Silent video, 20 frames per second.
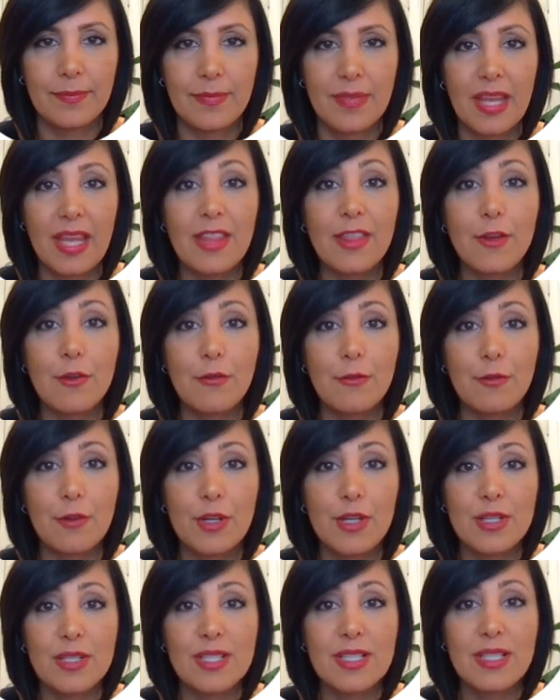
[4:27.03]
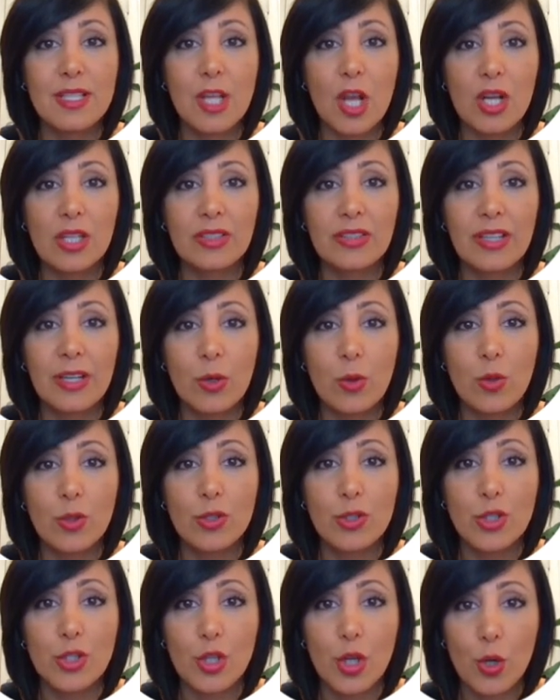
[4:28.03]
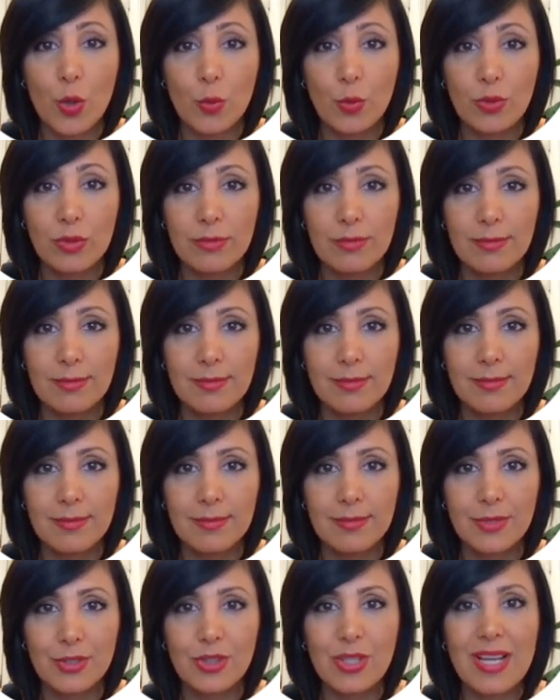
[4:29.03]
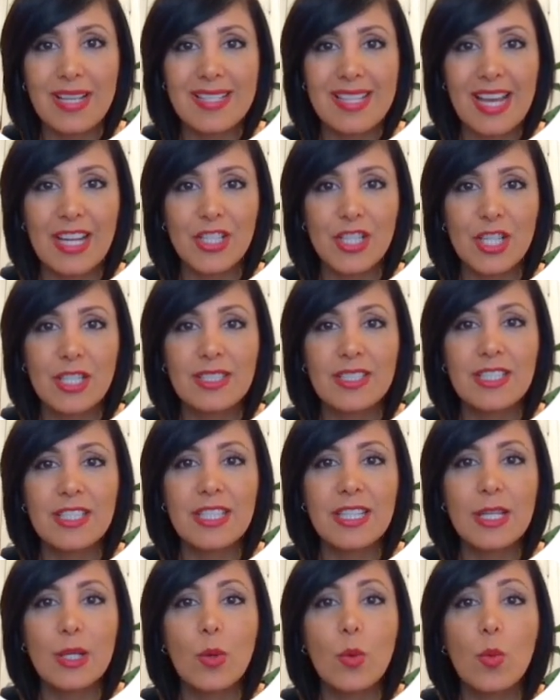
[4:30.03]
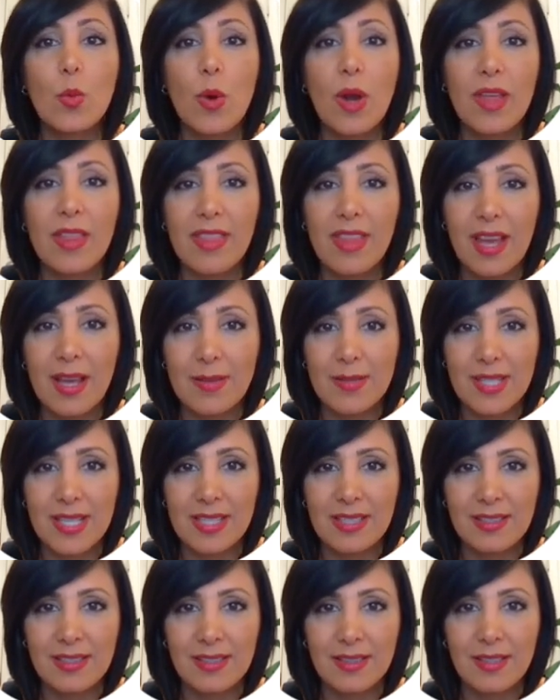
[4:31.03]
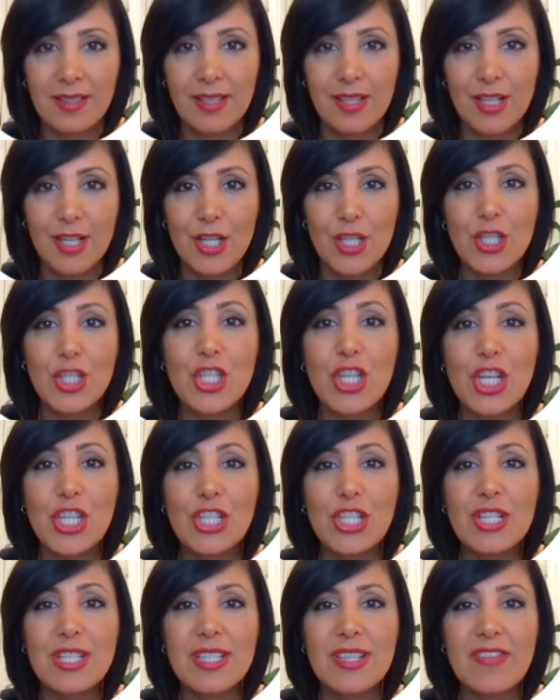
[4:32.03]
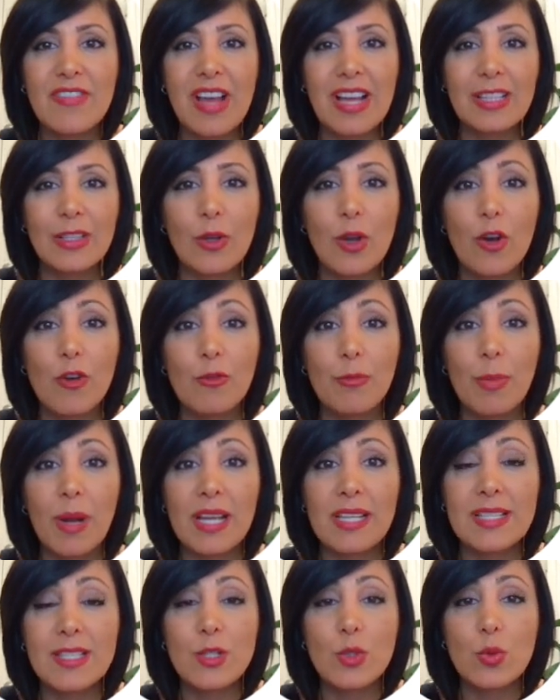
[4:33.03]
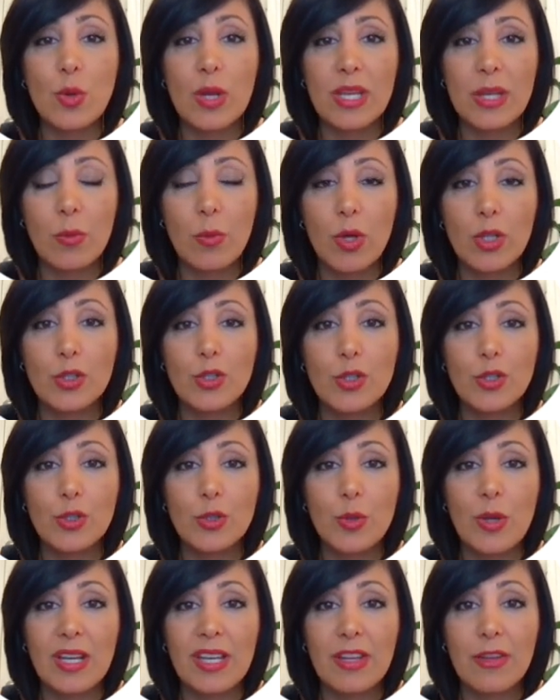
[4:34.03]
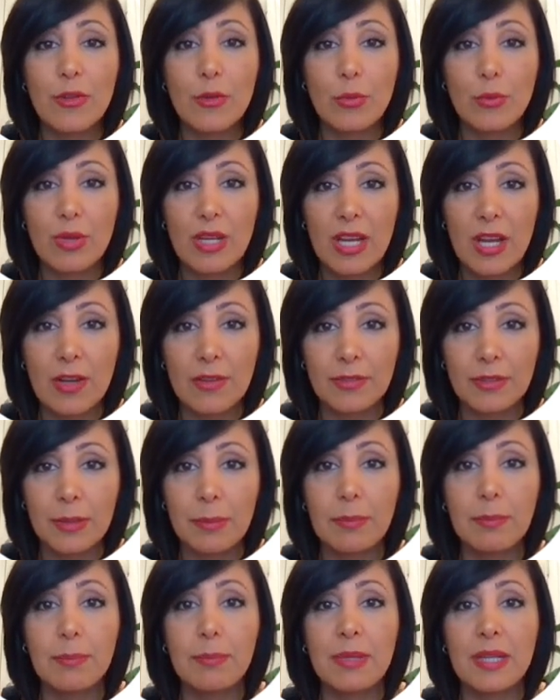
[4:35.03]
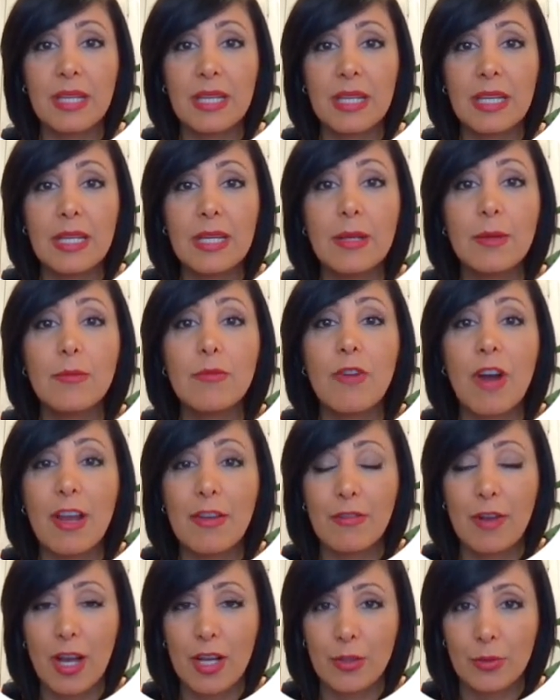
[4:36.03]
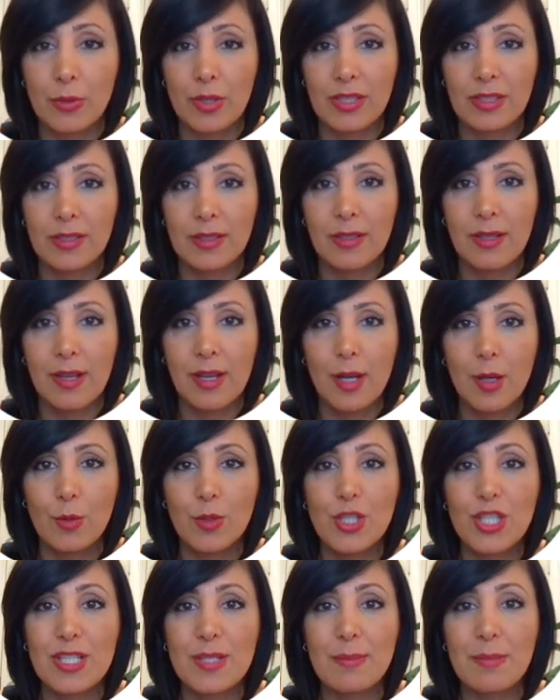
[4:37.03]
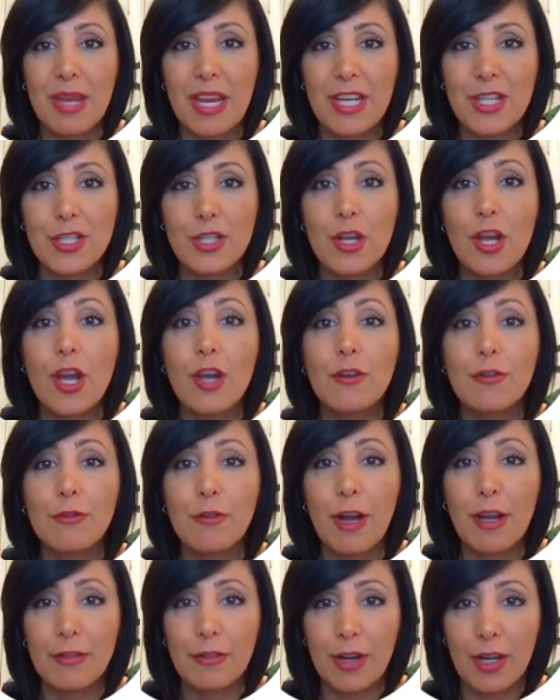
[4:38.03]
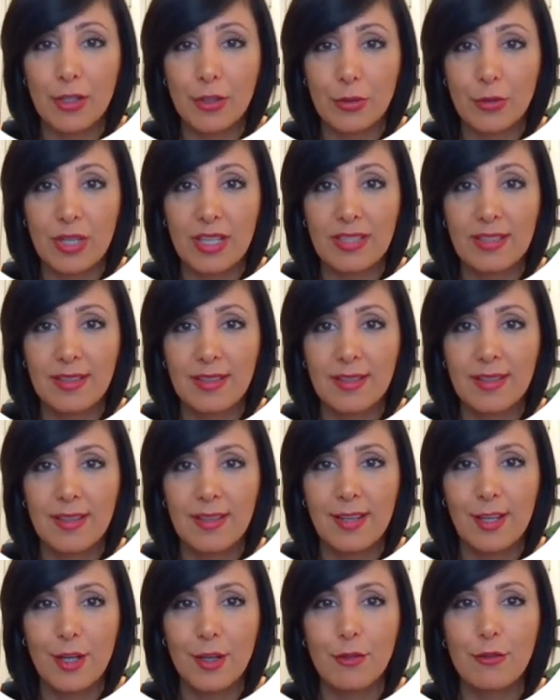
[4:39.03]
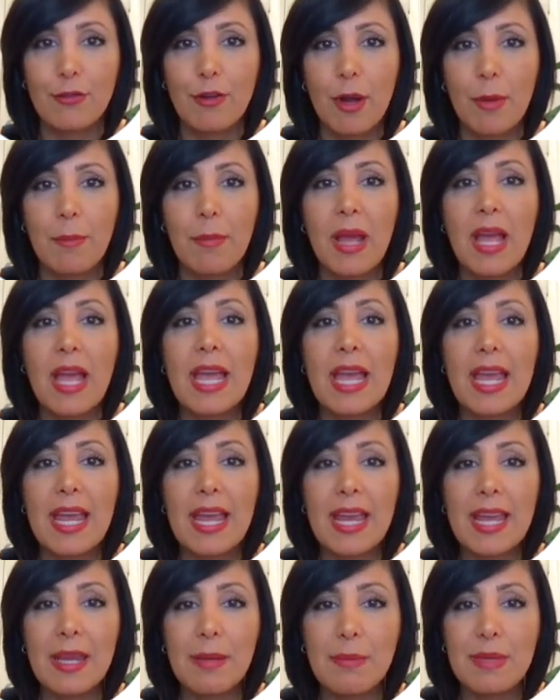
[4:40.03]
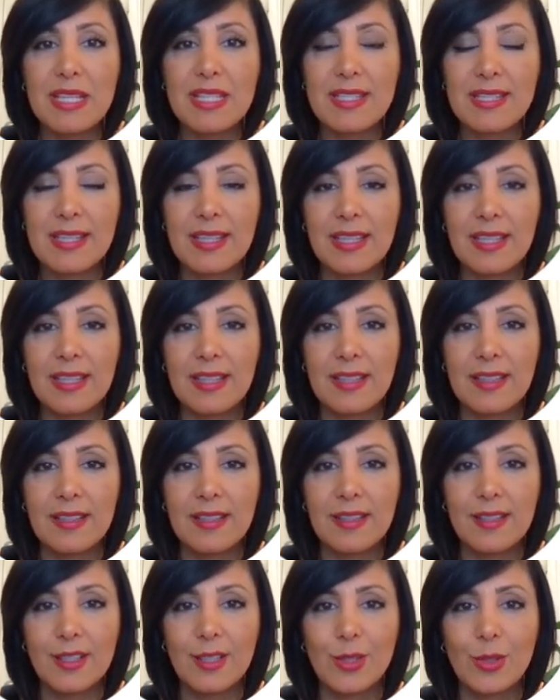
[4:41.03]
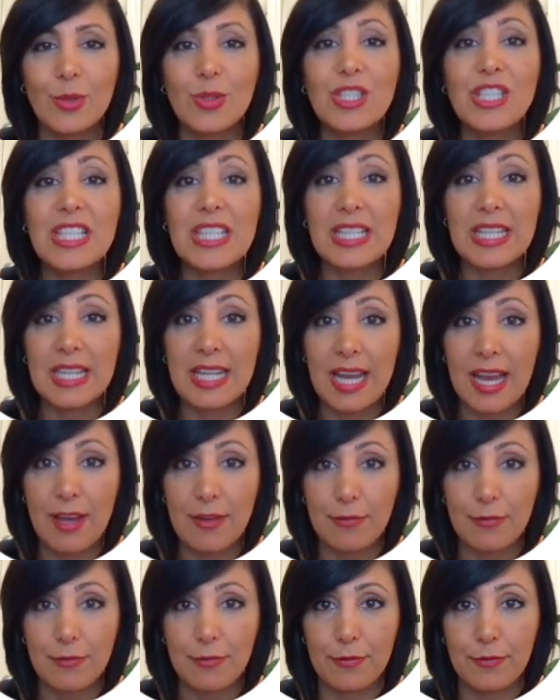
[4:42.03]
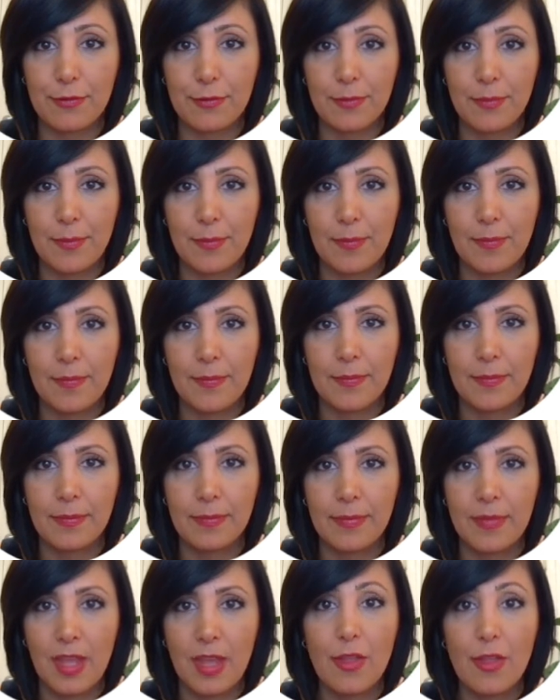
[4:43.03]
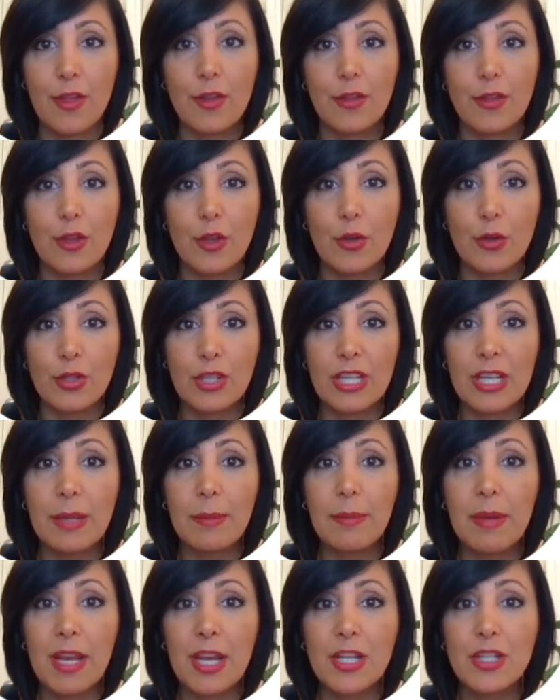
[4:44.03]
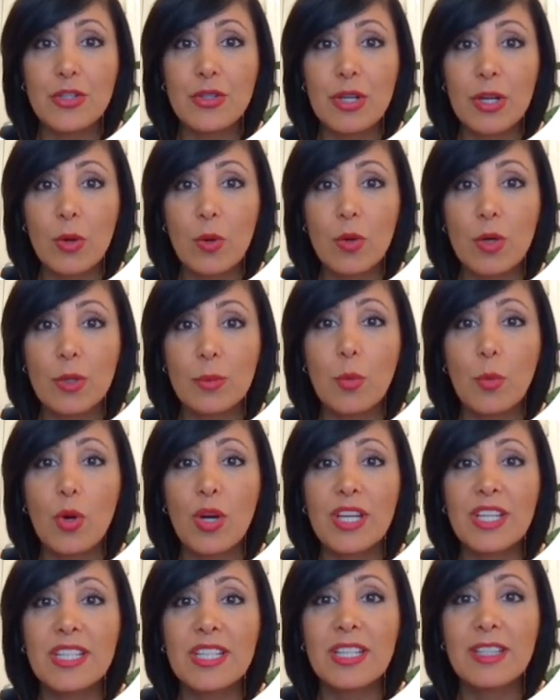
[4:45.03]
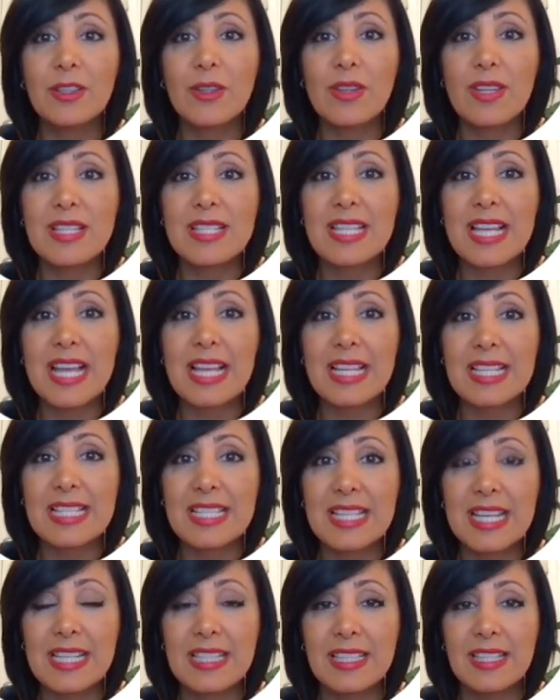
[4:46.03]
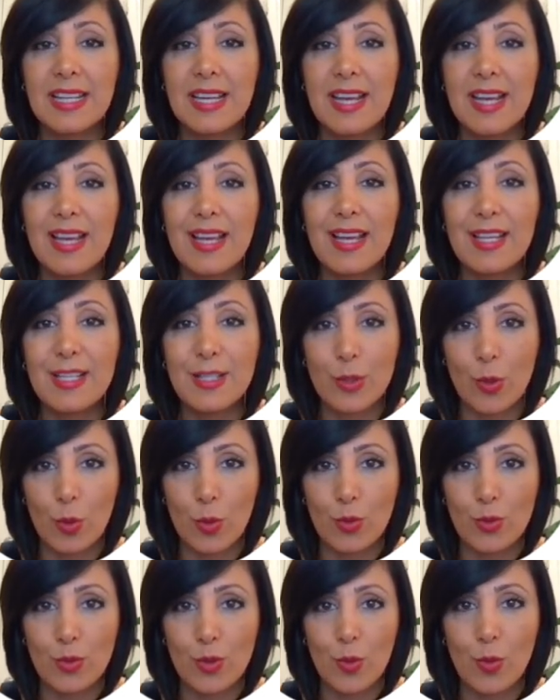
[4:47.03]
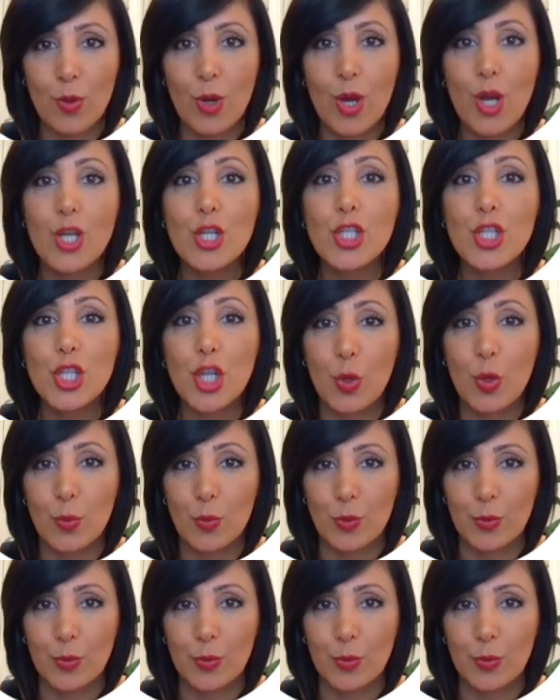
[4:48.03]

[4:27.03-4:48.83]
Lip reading: In the first log record shown, transaction T1000 changes the value of bytes 21 to 23 of the P500, which is page 500, from ABC to DEF. The dirty page record pointing to this LSN is also shown.